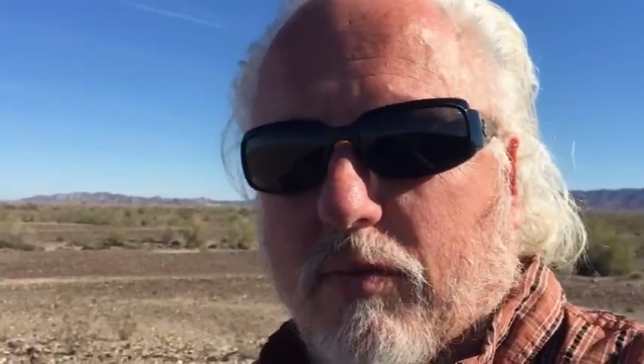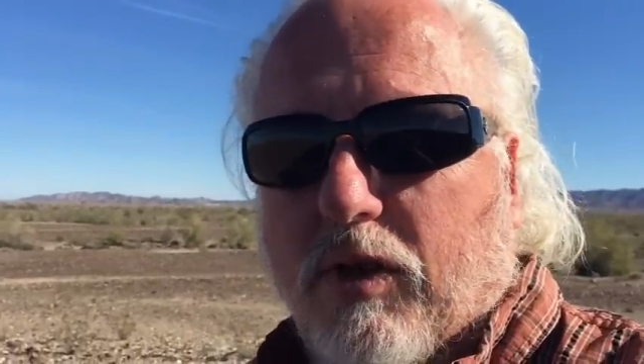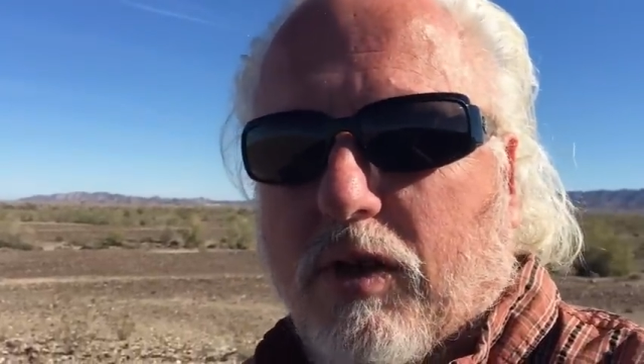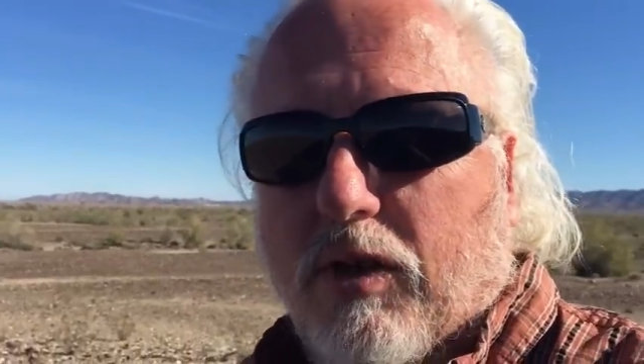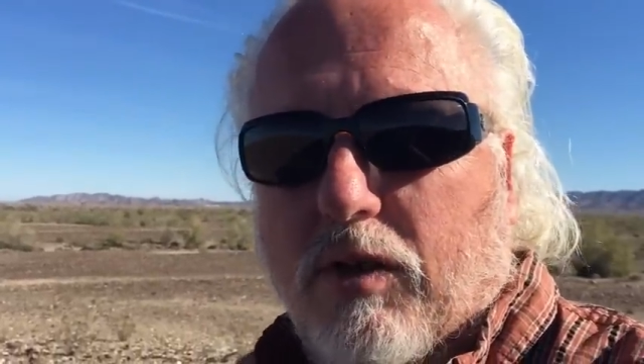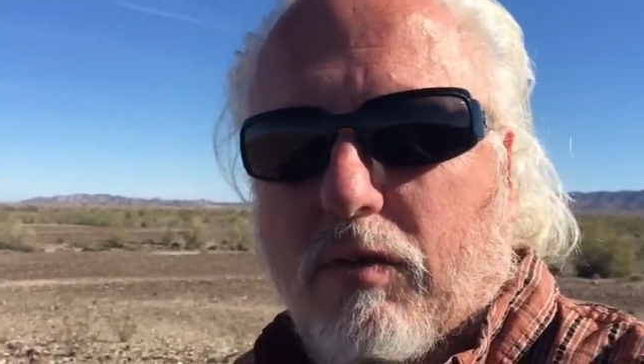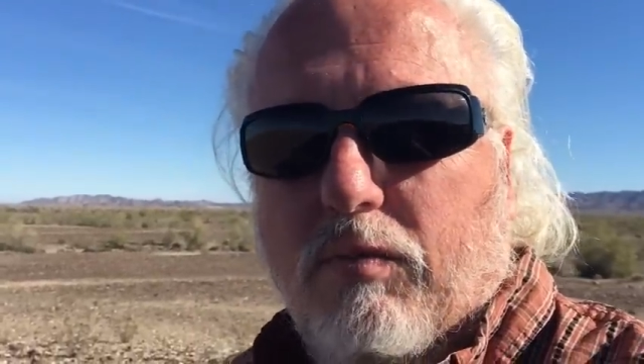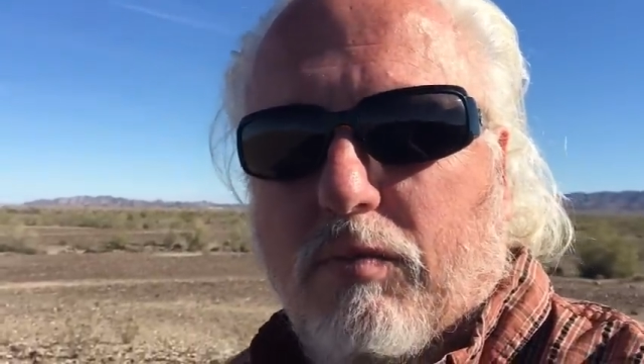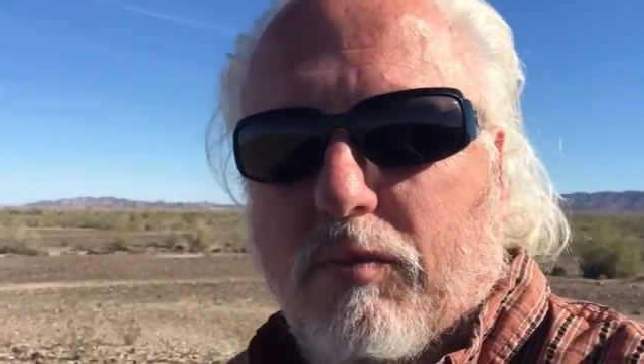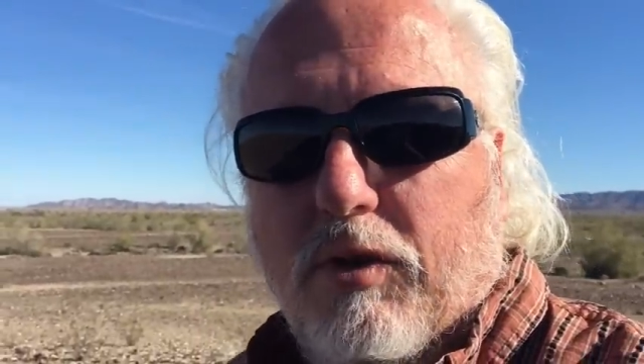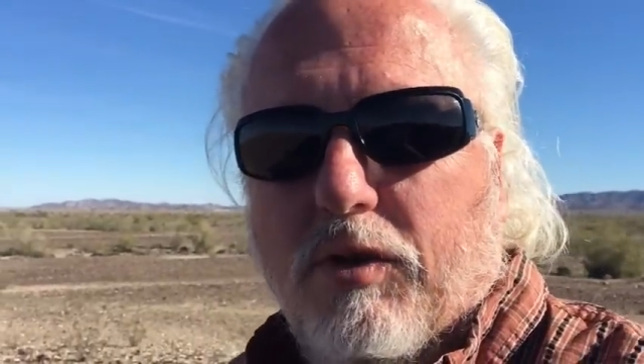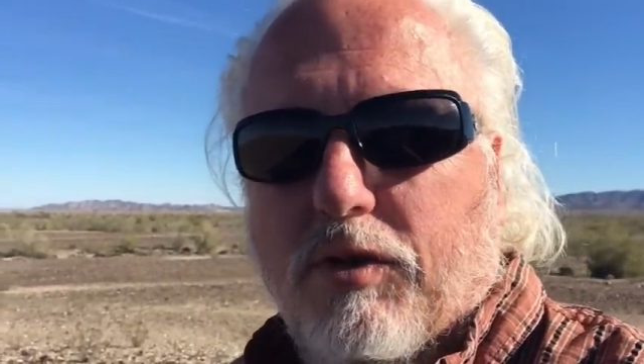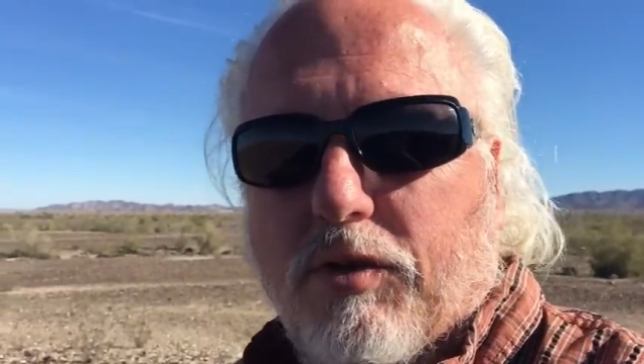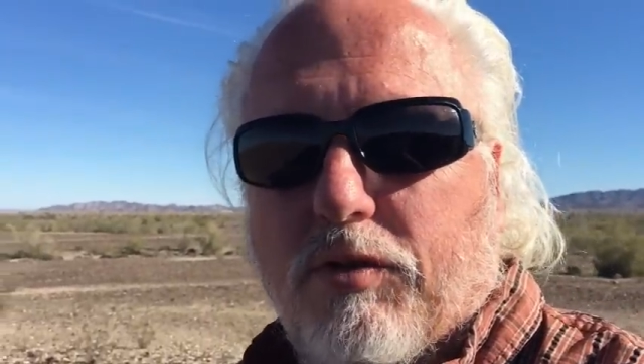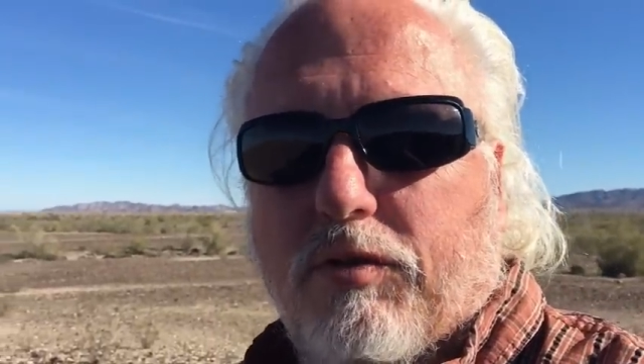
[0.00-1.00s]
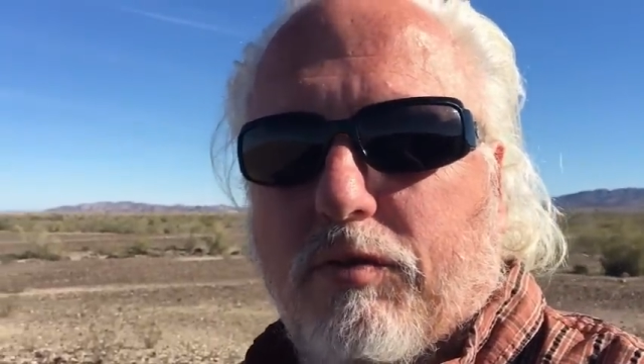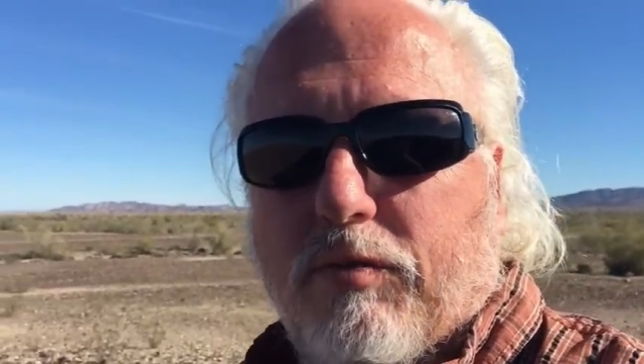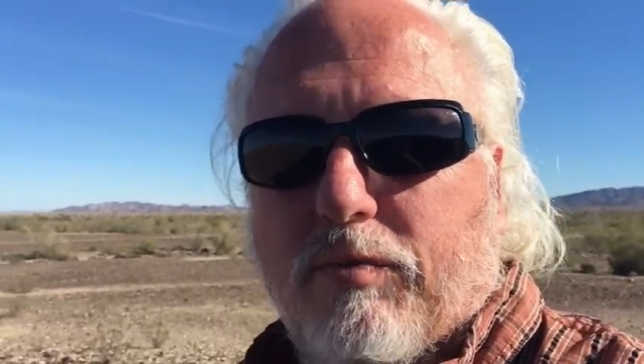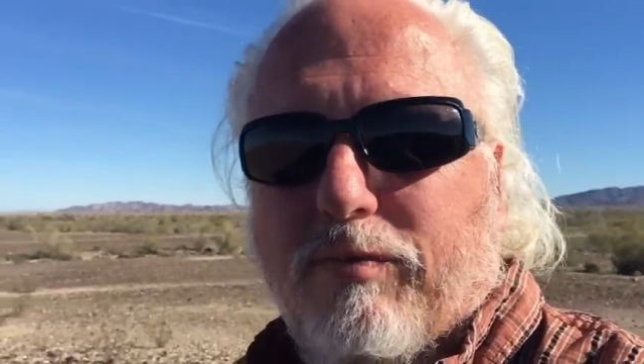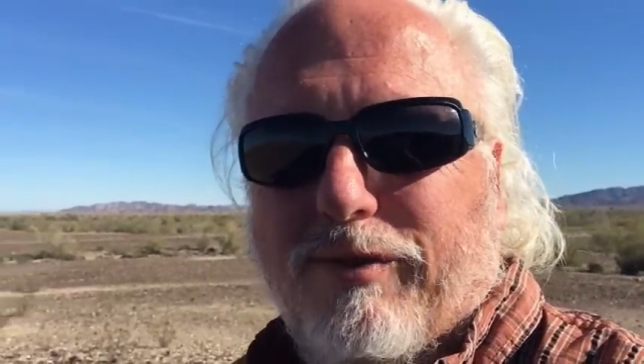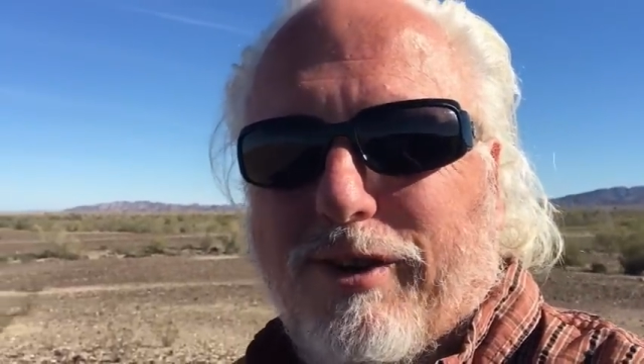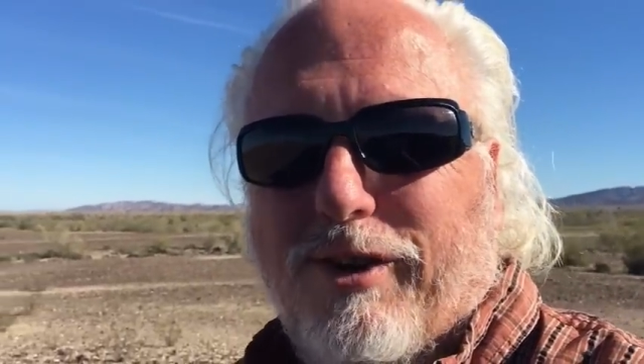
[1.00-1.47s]
you know, they're
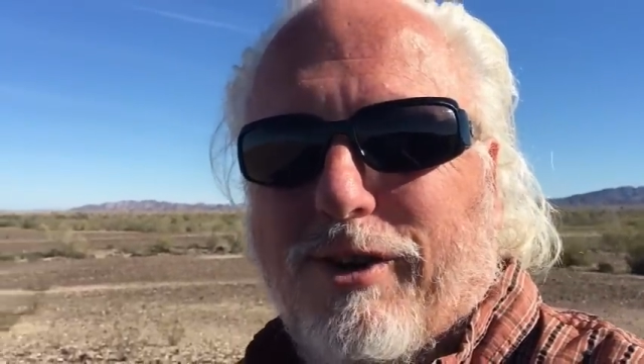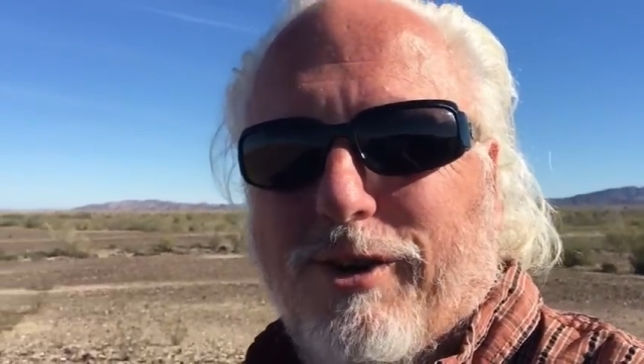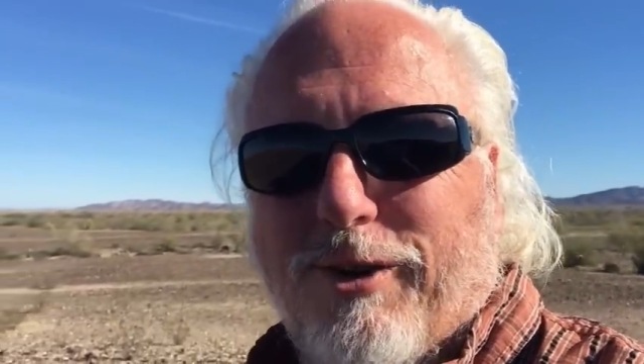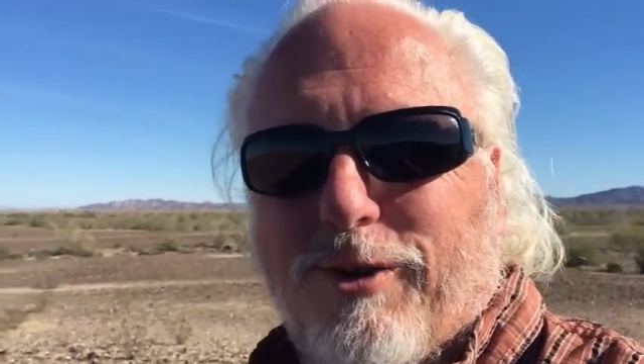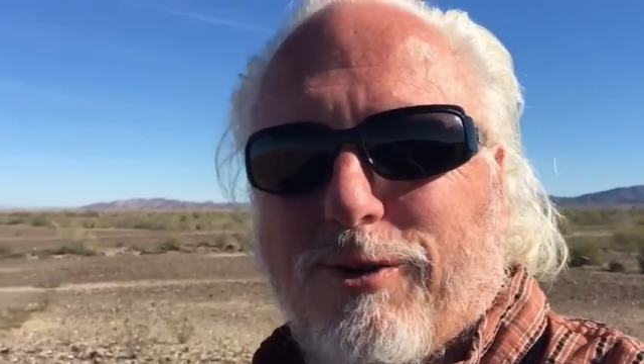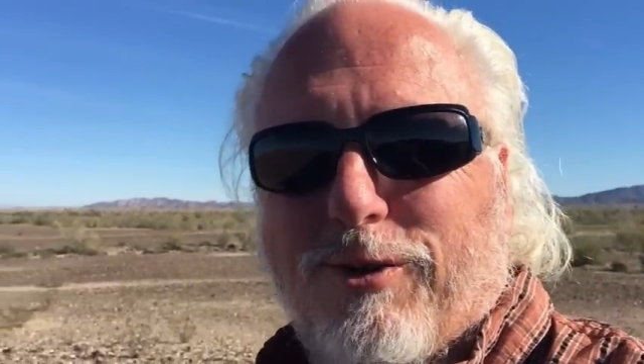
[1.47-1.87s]
just aren't